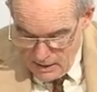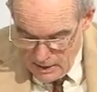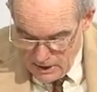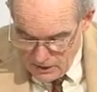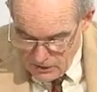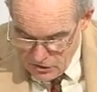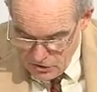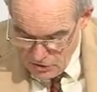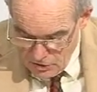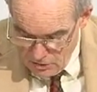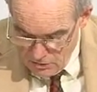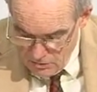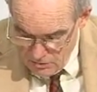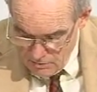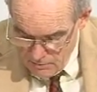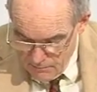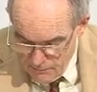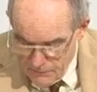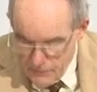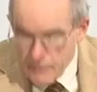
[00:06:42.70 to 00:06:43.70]
And
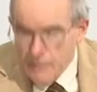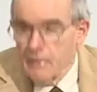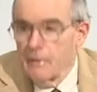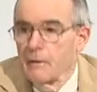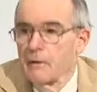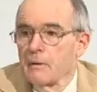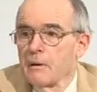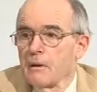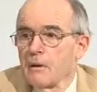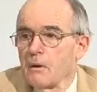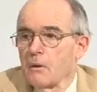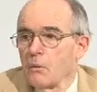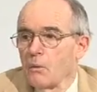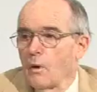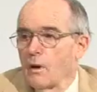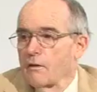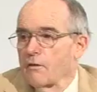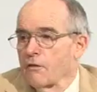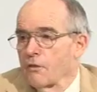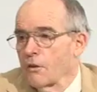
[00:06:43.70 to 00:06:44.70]
so
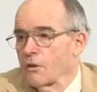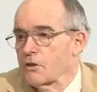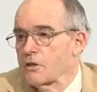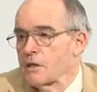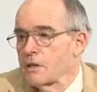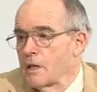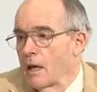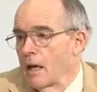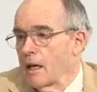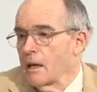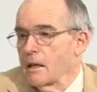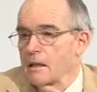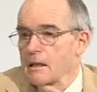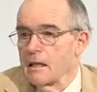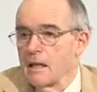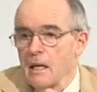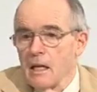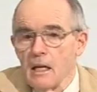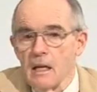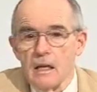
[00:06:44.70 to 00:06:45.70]
what verse
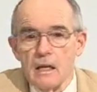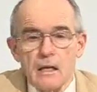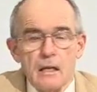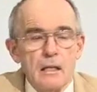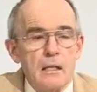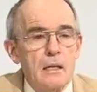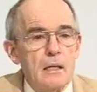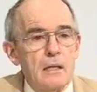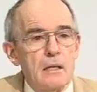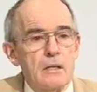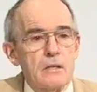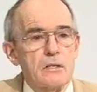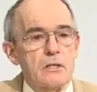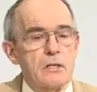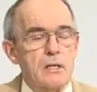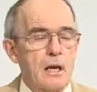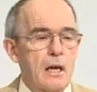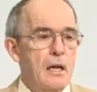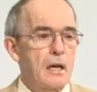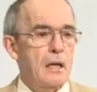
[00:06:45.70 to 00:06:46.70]
19 is
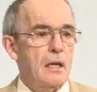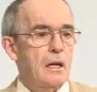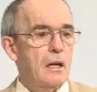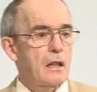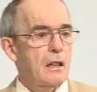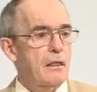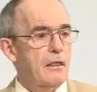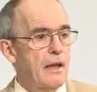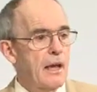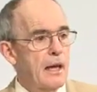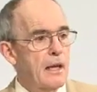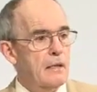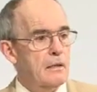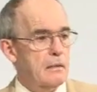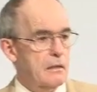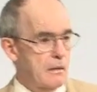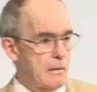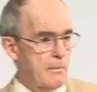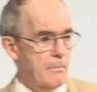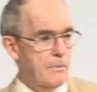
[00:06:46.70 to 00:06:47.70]
saying
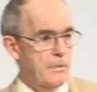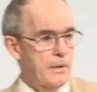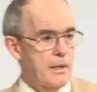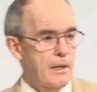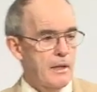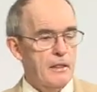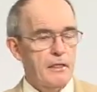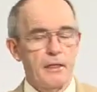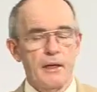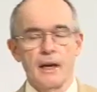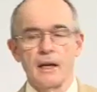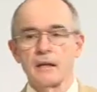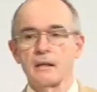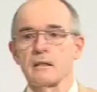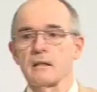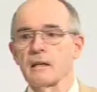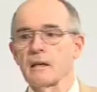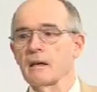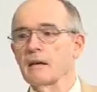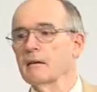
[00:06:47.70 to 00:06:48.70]
that,
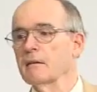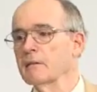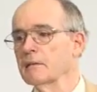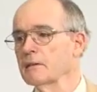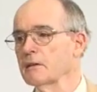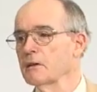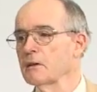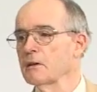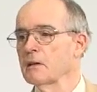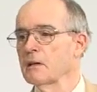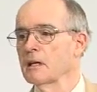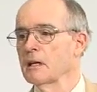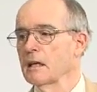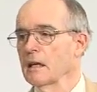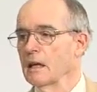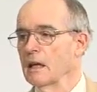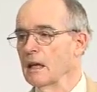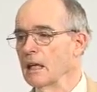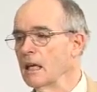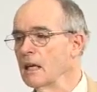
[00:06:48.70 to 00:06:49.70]
that uh,
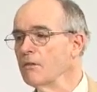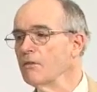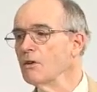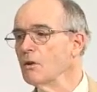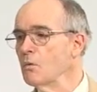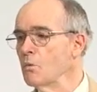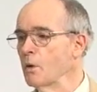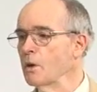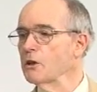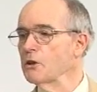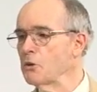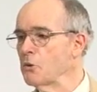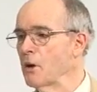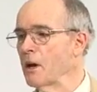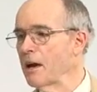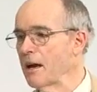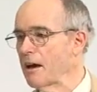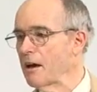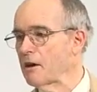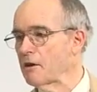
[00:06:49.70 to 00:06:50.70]
even when you
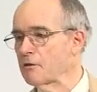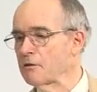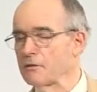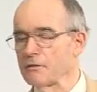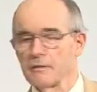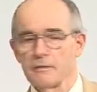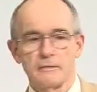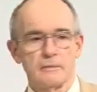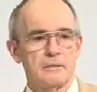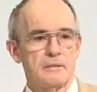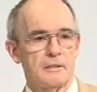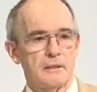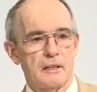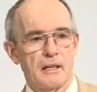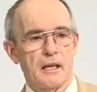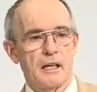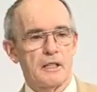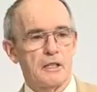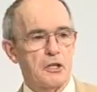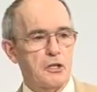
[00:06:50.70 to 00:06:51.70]
have
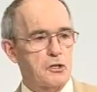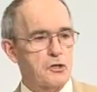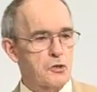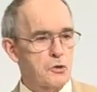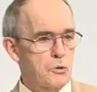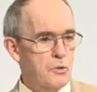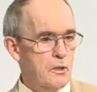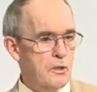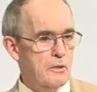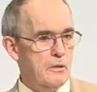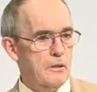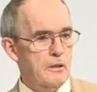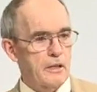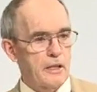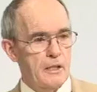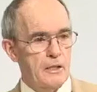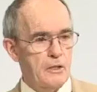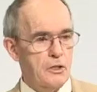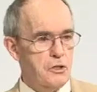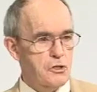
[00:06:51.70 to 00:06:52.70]
a disorder
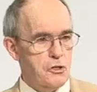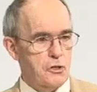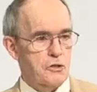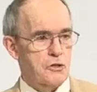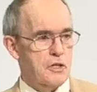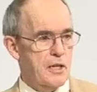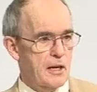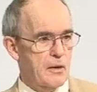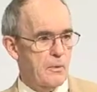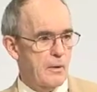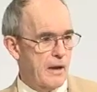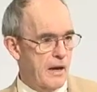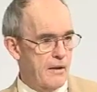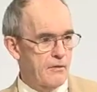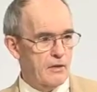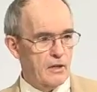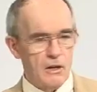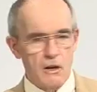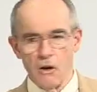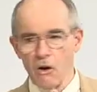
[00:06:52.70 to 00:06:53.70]
in the church like we
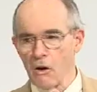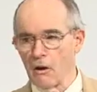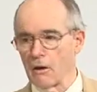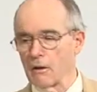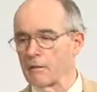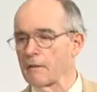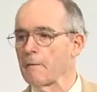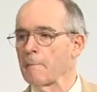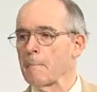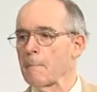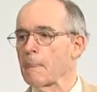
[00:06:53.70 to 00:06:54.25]
have at Corinth,